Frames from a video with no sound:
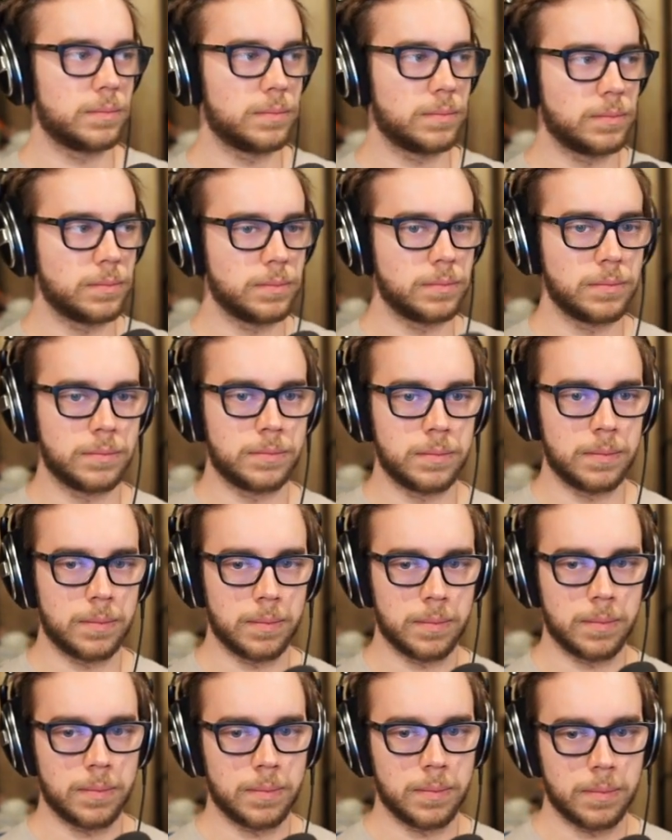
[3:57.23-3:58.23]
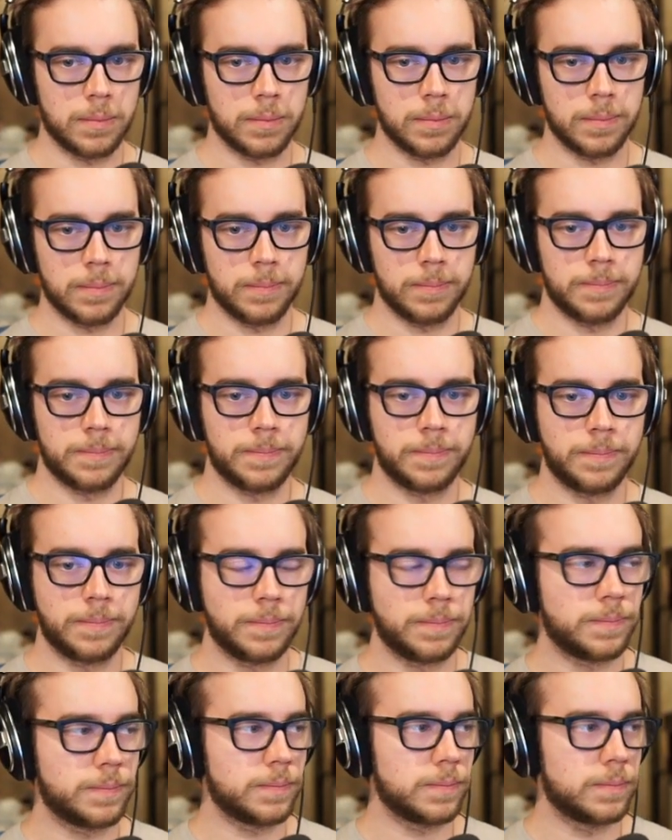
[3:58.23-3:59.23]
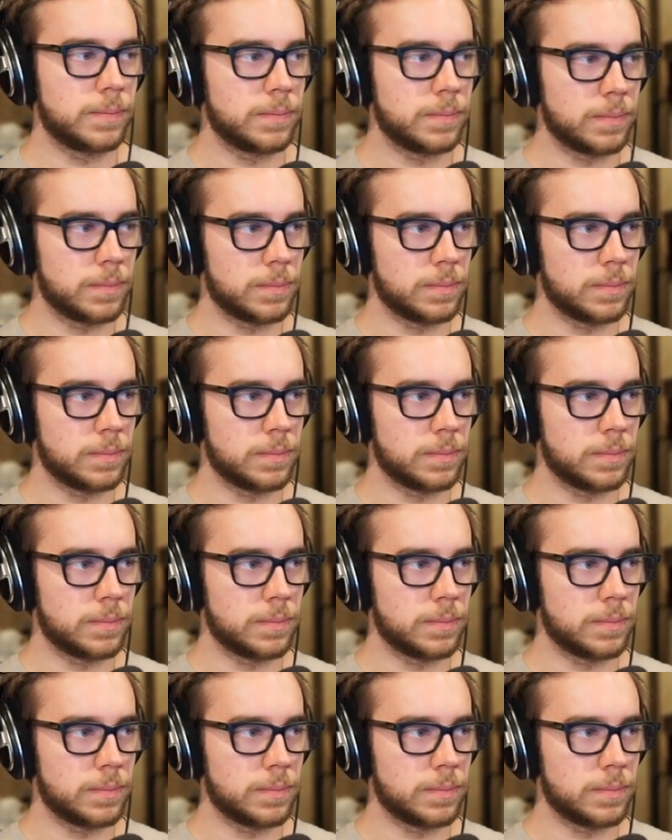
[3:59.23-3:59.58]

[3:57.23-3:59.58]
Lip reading: [no speech]